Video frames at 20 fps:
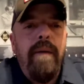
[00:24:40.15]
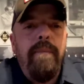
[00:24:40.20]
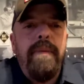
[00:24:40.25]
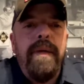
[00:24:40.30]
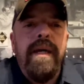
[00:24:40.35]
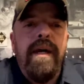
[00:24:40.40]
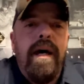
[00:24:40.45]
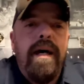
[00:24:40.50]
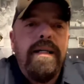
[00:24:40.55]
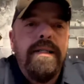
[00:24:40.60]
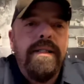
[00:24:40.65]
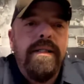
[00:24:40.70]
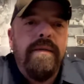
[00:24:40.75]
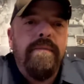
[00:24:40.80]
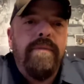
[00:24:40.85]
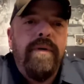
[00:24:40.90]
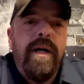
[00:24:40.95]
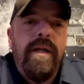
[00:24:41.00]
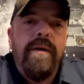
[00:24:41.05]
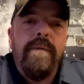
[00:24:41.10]

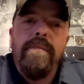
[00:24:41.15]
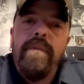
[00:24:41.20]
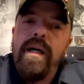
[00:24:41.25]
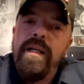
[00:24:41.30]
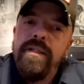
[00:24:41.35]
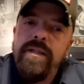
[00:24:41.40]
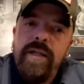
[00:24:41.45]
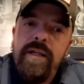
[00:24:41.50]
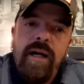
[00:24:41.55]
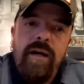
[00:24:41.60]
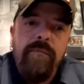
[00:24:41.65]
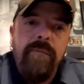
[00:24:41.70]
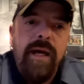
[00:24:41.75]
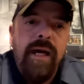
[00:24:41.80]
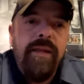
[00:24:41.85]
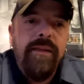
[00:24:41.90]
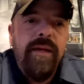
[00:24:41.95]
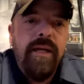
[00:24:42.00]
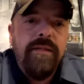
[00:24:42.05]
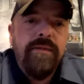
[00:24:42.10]
Piazza, brother, much love,
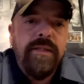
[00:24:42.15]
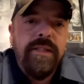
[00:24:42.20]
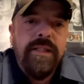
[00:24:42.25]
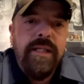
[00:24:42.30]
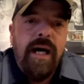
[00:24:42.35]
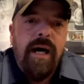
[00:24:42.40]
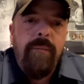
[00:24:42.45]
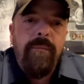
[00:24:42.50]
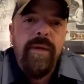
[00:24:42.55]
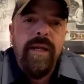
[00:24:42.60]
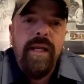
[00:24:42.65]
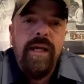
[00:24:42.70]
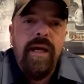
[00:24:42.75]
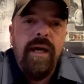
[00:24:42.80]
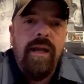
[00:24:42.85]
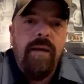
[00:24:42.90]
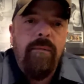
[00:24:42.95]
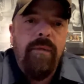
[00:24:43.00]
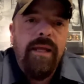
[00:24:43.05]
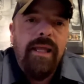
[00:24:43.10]
man. Thanks for stopping
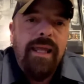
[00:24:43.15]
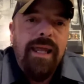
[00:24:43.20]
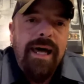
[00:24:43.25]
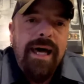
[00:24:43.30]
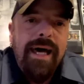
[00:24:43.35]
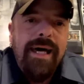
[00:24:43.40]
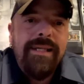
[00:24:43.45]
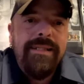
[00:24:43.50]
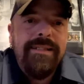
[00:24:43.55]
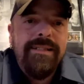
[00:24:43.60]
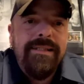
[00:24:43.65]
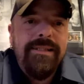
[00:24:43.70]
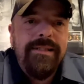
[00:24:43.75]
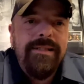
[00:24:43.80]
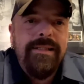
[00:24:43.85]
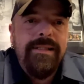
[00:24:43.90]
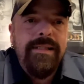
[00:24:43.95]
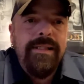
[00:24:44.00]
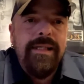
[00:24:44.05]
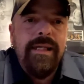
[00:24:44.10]
in. I'm glad to
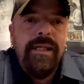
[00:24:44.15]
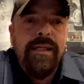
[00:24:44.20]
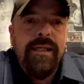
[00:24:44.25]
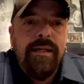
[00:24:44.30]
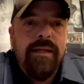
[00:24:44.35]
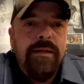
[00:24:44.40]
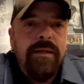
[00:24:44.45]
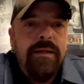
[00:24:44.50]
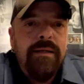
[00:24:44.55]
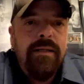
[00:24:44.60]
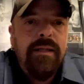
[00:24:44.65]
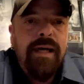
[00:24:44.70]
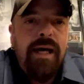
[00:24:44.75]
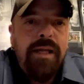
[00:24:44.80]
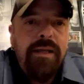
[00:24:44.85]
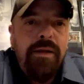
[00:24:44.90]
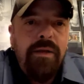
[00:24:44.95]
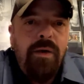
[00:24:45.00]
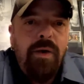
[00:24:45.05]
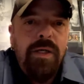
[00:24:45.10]
see you.
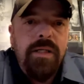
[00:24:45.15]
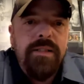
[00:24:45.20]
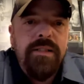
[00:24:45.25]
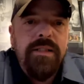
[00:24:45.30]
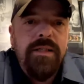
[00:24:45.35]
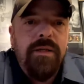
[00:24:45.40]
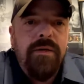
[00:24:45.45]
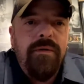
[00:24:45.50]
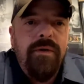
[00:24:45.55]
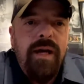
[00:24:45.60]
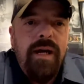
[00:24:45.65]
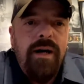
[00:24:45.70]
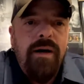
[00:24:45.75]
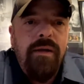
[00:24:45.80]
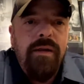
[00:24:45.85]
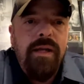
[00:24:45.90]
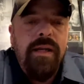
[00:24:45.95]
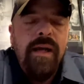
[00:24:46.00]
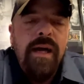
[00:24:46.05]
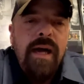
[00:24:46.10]
Glad to know you're still
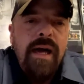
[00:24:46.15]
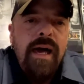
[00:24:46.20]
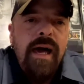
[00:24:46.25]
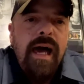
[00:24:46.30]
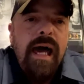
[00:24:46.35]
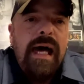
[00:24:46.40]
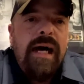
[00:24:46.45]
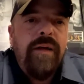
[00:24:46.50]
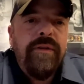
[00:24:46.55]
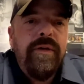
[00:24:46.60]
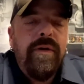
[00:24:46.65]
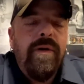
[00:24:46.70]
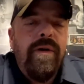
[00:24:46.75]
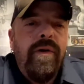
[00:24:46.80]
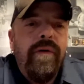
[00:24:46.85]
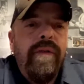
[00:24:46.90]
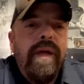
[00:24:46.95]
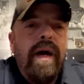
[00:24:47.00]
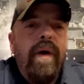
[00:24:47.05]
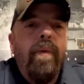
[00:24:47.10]
around and out there
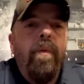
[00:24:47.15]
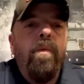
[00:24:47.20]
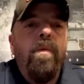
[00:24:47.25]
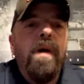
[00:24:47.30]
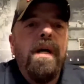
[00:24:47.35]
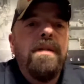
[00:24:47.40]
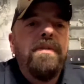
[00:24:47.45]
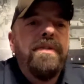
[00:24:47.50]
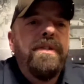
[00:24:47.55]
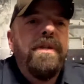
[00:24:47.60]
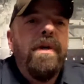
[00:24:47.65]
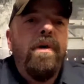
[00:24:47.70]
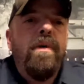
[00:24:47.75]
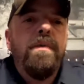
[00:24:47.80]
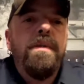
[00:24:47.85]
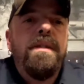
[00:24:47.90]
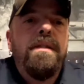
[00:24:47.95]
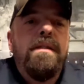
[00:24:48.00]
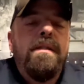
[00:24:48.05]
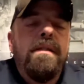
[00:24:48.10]
on that West
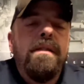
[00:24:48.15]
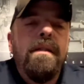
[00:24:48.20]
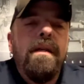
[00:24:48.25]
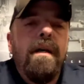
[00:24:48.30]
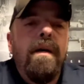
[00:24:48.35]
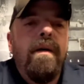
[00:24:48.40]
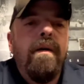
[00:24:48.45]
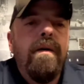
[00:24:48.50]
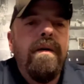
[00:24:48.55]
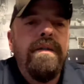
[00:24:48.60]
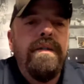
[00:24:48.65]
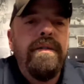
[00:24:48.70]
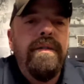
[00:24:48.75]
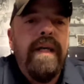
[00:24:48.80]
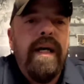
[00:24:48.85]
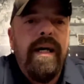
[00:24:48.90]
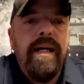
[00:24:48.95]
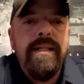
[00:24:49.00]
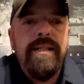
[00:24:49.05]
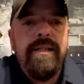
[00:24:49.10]
Coast. Heard you
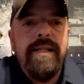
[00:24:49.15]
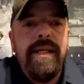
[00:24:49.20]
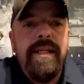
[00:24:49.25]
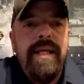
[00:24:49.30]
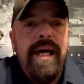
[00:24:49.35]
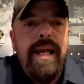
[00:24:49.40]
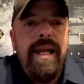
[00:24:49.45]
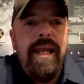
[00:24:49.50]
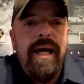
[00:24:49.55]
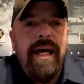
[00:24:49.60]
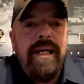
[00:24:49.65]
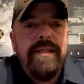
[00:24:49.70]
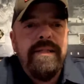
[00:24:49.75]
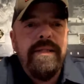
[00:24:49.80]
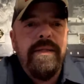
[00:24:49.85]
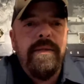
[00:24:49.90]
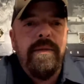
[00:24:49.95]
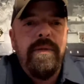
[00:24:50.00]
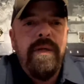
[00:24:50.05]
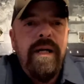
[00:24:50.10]
guys had that nice
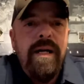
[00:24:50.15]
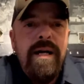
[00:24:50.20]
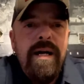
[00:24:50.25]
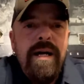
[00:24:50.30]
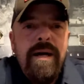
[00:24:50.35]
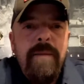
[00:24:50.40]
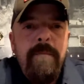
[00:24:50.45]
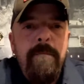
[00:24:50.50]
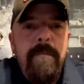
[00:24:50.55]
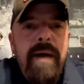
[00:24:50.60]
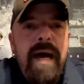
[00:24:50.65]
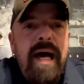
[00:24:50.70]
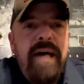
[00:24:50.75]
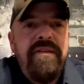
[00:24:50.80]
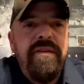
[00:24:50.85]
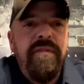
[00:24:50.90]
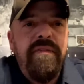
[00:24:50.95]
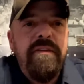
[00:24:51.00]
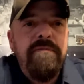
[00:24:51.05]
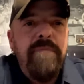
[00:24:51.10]
little
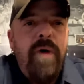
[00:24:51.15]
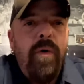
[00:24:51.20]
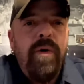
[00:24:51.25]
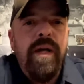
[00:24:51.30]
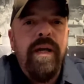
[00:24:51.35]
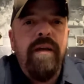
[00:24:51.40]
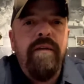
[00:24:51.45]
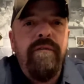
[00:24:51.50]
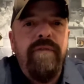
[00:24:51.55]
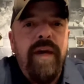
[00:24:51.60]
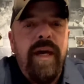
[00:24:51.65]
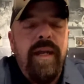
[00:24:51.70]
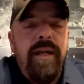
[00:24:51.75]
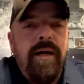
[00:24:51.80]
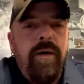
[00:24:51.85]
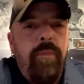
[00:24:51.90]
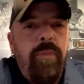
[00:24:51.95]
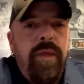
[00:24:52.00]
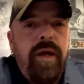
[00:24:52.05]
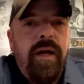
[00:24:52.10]
massive smoking event
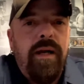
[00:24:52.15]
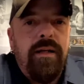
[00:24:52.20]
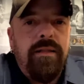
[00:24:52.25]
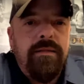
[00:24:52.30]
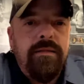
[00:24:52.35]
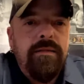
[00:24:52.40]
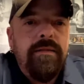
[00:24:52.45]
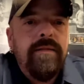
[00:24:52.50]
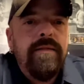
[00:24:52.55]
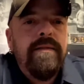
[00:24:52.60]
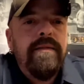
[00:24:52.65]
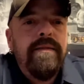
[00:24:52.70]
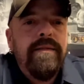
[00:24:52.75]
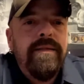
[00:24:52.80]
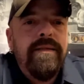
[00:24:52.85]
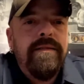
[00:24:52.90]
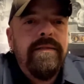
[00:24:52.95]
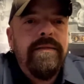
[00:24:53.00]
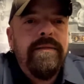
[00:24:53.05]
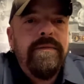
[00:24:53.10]
up there,
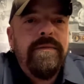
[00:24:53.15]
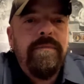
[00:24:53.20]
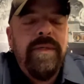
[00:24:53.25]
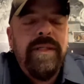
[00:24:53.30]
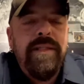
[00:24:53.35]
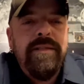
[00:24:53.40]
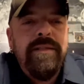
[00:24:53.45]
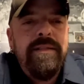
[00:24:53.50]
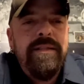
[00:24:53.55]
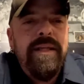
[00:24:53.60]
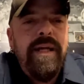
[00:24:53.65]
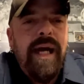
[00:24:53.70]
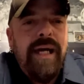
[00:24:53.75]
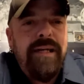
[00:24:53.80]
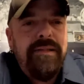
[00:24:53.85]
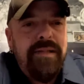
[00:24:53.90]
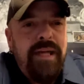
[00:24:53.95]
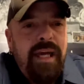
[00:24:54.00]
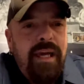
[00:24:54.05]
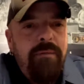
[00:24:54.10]
you know, but you
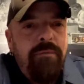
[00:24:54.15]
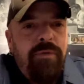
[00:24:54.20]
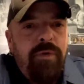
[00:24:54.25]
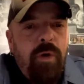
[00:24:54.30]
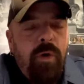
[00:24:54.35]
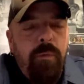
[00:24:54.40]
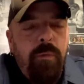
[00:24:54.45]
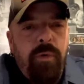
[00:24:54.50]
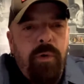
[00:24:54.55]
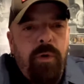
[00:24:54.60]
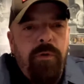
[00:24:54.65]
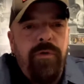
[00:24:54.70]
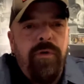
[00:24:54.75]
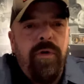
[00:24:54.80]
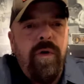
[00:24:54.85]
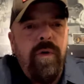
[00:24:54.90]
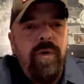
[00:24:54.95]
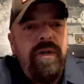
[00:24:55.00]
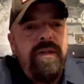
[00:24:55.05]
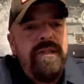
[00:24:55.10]
guys came through, pulled
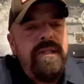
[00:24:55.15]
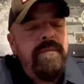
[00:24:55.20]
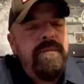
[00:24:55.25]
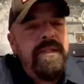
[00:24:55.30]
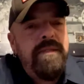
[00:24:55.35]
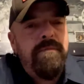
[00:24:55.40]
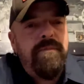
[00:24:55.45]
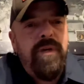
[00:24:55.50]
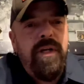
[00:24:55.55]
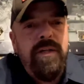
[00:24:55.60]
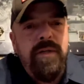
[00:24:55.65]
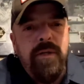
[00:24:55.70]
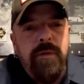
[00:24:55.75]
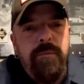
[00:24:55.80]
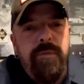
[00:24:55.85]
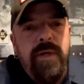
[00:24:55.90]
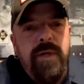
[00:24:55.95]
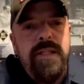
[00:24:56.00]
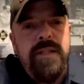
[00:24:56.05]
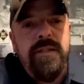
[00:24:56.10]
through. You sent me some pretty
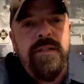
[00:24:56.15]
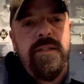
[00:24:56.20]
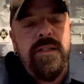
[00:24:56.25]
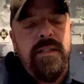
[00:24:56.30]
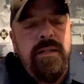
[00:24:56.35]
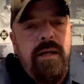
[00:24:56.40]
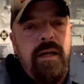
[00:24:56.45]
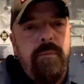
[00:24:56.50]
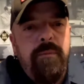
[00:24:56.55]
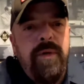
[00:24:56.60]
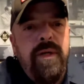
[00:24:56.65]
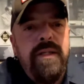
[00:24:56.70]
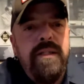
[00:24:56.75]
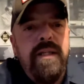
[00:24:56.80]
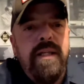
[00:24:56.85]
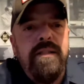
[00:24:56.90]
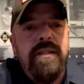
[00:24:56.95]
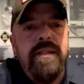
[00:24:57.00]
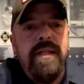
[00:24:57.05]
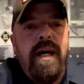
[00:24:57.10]
good pictures, and I
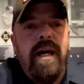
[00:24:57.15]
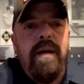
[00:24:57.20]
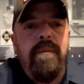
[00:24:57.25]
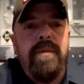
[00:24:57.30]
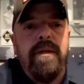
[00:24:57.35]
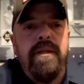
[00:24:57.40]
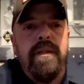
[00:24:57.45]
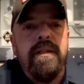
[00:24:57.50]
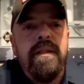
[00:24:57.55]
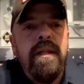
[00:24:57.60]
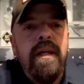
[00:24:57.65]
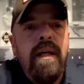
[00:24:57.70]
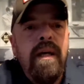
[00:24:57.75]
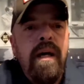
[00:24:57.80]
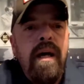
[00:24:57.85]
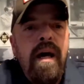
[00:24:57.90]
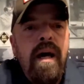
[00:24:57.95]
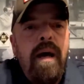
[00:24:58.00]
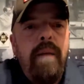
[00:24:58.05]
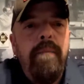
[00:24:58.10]
appreciate your time, brother.
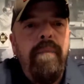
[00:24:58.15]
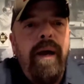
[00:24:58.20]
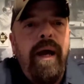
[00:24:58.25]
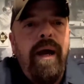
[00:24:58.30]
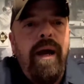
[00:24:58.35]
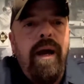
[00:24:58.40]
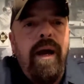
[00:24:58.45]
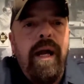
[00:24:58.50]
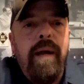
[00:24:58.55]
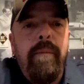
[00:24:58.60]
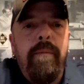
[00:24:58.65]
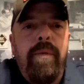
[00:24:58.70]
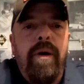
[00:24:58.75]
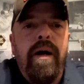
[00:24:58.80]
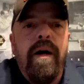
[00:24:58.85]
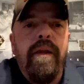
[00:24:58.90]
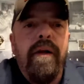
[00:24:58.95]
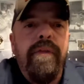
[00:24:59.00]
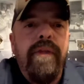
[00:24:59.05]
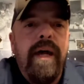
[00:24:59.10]
Barry,
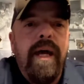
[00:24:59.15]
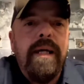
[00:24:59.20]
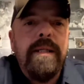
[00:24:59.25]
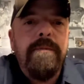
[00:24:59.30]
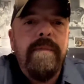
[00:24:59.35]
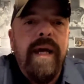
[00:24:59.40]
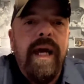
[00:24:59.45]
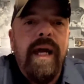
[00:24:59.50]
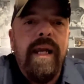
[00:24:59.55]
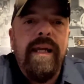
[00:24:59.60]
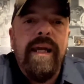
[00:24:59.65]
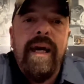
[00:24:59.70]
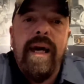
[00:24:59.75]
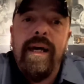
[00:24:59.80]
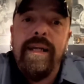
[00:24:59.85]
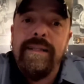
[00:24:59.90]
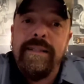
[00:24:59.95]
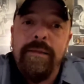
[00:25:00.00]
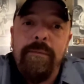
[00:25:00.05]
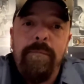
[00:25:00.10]
brother, thanks, man.
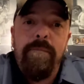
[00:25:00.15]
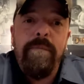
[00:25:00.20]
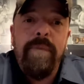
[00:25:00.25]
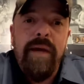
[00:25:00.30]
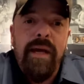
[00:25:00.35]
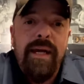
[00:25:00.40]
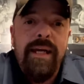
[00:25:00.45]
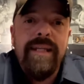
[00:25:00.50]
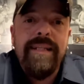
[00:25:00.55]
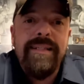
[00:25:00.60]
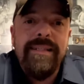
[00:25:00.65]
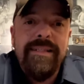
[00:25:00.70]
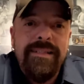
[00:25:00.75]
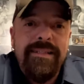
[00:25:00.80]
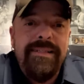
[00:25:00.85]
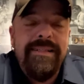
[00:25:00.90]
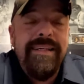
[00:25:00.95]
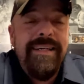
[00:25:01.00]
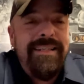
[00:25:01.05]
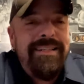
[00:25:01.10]
Yeah,
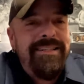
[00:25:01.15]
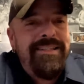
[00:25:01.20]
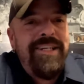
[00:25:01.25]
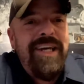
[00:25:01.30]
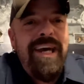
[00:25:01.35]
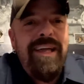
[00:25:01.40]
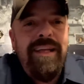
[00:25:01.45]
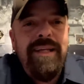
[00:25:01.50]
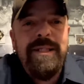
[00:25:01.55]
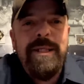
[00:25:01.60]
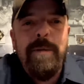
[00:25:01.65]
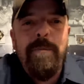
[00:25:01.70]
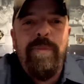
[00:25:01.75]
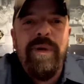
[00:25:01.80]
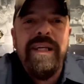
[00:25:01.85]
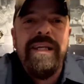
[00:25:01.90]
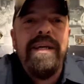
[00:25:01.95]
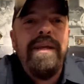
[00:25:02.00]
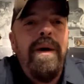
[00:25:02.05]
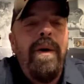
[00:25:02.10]
it's challenging,
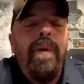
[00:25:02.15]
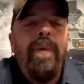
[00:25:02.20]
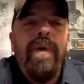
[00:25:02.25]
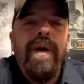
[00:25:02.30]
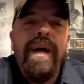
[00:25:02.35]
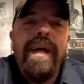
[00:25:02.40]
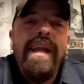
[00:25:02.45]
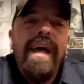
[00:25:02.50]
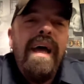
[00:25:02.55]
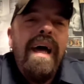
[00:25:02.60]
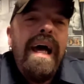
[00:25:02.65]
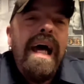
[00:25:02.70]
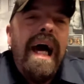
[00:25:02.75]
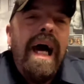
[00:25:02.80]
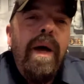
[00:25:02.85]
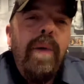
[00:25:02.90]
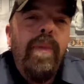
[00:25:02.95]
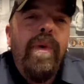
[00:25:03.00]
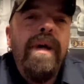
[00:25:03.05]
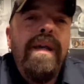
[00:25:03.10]
but you know what?
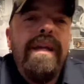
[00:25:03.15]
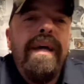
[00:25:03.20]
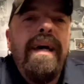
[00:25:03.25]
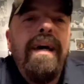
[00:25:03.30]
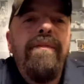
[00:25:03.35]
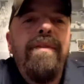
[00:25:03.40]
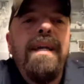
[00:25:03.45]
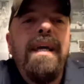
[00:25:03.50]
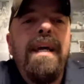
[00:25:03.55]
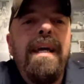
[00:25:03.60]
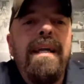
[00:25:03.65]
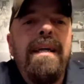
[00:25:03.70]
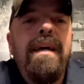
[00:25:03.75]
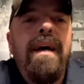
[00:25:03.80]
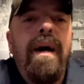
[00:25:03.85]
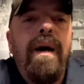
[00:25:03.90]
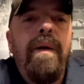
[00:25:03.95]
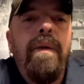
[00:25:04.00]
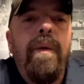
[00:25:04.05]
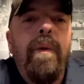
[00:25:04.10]
I wouldn't have it
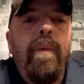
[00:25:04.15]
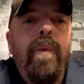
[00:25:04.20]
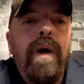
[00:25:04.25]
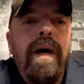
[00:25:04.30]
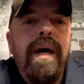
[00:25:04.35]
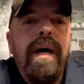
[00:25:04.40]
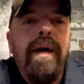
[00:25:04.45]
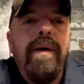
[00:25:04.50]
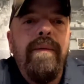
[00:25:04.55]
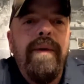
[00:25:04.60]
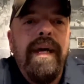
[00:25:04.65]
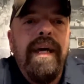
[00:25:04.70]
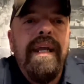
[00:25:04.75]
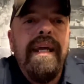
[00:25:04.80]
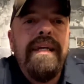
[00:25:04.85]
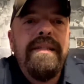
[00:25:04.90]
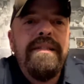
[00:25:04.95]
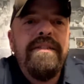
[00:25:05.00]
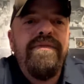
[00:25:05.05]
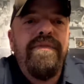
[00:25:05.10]
any other way, man.
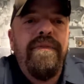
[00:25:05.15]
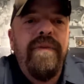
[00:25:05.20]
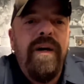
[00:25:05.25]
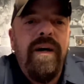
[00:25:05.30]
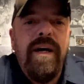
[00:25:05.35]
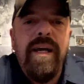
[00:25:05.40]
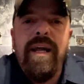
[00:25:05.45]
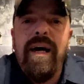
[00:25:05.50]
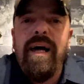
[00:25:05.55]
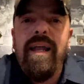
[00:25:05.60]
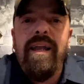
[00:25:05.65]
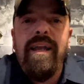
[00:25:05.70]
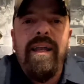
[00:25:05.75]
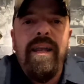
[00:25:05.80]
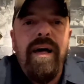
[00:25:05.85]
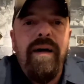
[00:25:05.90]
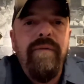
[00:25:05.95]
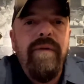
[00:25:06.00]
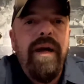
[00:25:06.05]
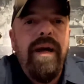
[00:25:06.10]
It's fun. I
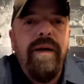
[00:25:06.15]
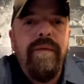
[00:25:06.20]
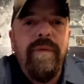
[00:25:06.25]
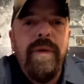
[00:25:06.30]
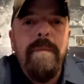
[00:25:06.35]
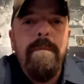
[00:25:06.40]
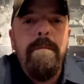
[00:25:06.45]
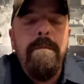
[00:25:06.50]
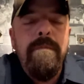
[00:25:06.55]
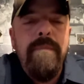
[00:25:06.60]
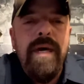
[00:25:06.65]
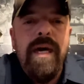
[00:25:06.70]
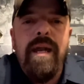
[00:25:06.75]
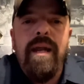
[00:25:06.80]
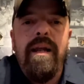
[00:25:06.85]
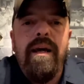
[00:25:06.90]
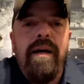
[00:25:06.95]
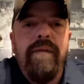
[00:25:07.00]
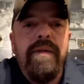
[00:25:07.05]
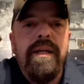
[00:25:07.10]
love every
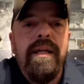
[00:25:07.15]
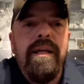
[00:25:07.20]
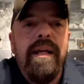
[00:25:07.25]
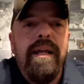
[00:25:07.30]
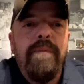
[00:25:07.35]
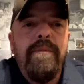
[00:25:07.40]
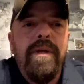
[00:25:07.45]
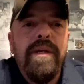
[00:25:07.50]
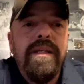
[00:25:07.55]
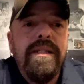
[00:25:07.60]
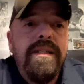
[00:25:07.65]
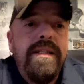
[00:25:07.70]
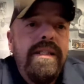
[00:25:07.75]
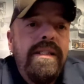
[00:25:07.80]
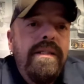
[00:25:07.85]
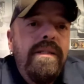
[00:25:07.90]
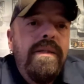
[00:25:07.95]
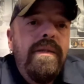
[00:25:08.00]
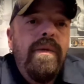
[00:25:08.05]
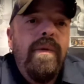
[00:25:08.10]
minute of it, and I'm going to
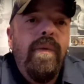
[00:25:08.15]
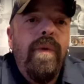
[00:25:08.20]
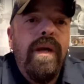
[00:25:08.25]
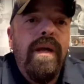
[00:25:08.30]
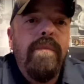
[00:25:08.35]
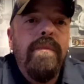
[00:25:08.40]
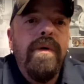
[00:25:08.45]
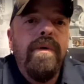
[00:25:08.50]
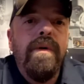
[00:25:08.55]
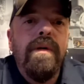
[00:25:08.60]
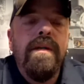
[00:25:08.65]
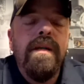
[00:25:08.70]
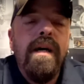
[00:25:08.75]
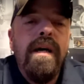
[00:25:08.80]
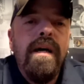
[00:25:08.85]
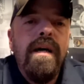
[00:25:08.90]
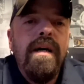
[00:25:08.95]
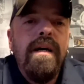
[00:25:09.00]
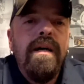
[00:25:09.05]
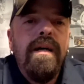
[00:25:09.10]
continue doing what I'm doing.
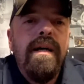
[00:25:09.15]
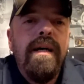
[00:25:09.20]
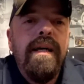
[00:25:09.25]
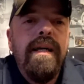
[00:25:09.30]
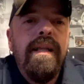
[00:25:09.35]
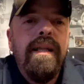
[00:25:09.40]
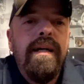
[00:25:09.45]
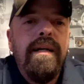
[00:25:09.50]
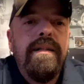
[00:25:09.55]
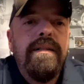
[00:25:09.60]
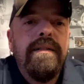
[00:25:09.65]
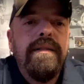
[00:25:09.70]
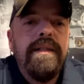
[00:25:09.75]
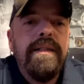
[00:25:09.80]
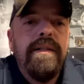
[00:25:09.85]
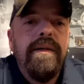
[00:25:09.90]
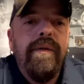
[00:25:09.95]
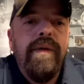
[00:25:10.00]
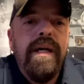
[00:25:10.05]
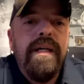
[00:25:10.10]
And,
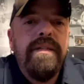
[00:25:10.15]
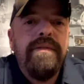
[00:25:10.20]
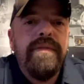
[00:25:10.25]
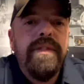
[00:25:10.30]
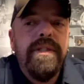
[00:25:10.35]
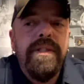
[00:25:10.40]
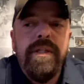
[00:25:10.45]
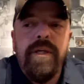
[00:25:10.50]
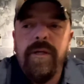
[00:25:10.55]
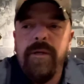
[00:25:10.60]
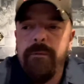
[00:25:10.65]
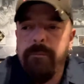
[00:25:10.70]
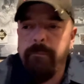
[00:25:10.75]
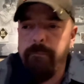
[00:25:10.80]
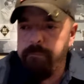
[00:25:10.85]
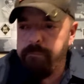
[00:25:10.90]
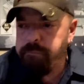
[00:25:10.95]
you know, that's for sure.